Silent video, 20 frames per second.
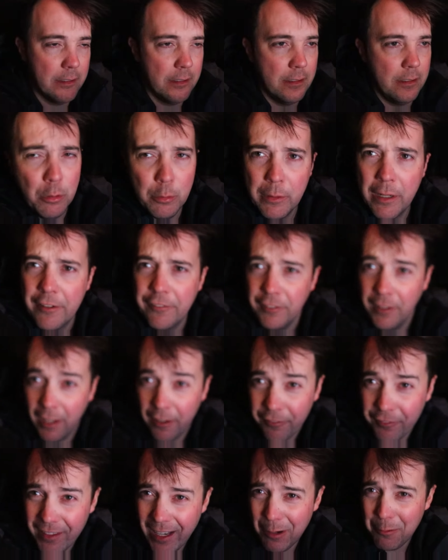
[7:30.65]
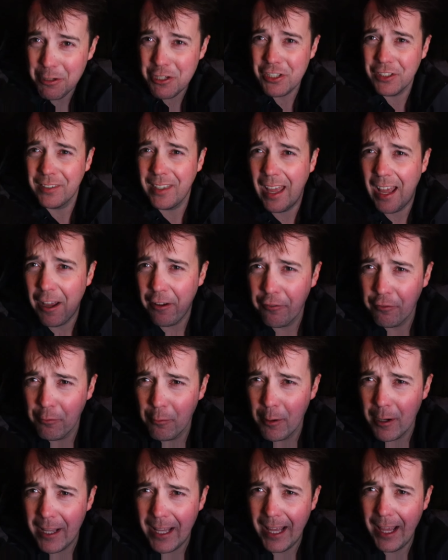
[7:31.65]
What do we have left? Now we just have
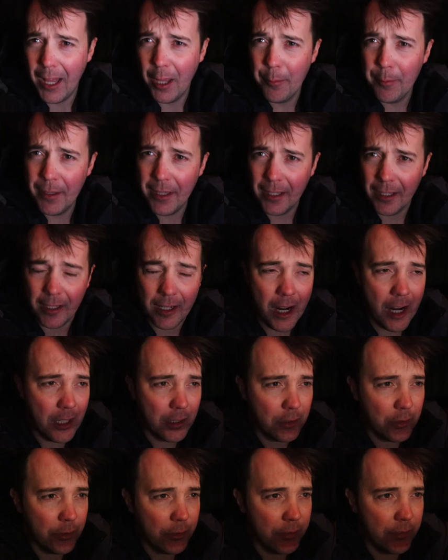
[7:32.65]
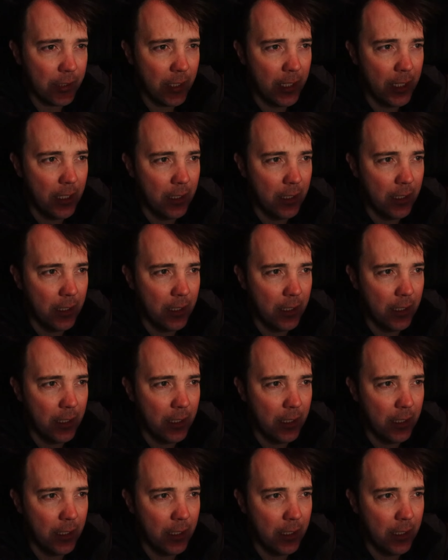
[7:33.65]
what? Helmet and goggles.